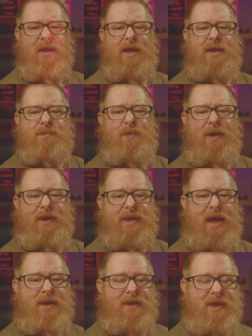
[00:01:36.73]
Let's put it like
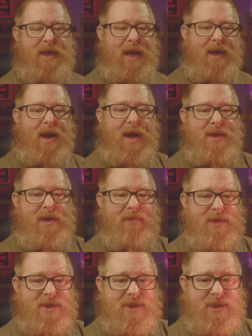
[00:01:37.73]
that. You can get an idea
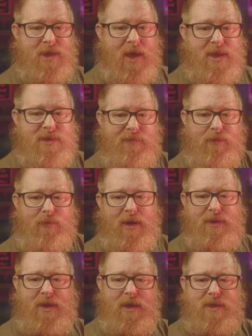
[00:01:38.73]
of the size of it
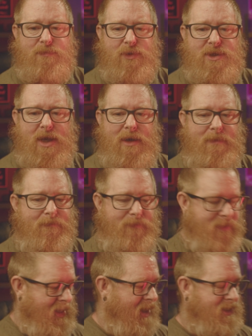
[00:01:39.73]
right there. Let's push that
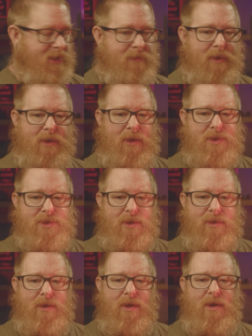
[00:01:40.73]
actually a bit
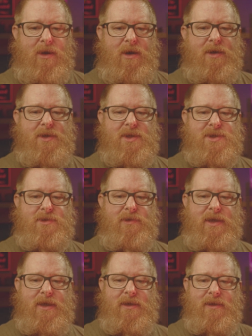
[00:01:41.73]
closer onto the
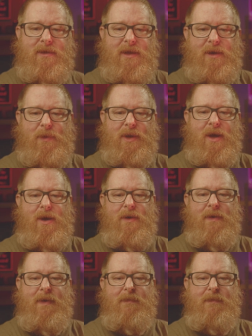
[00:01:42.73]
screen. There we go.